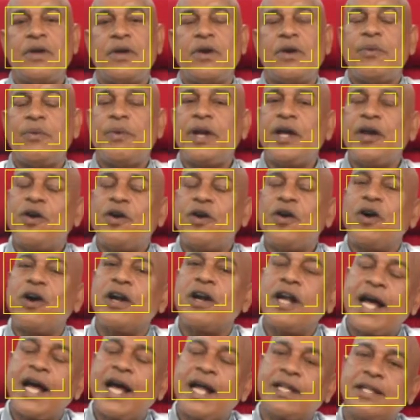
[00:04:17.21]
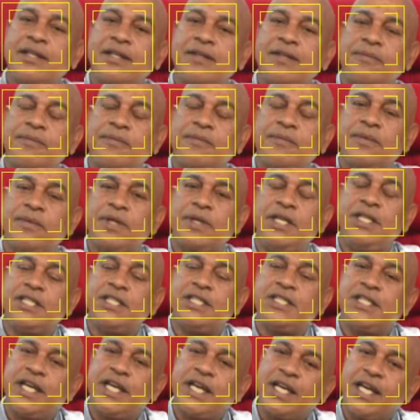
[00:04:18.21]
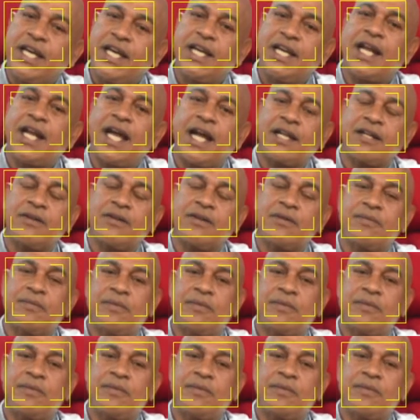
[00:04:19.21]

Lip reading: When I heard that he's taking that